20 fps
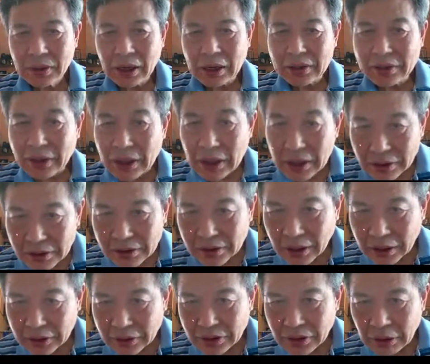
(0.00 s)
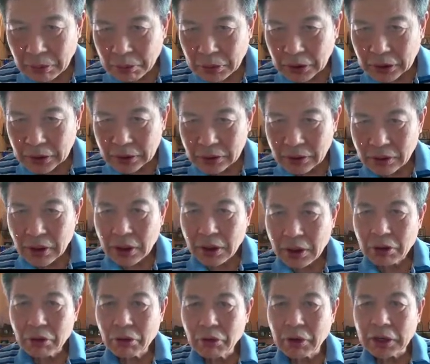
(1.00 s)
As insights deepen,
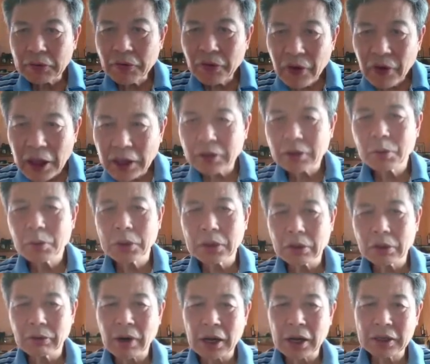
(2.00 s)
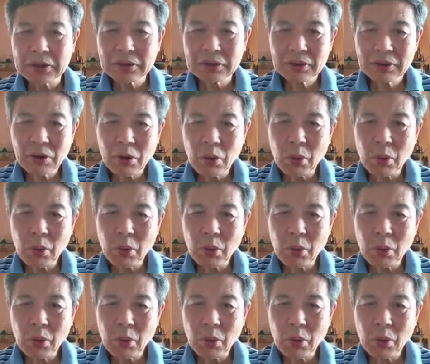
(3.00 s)
great faith will arise,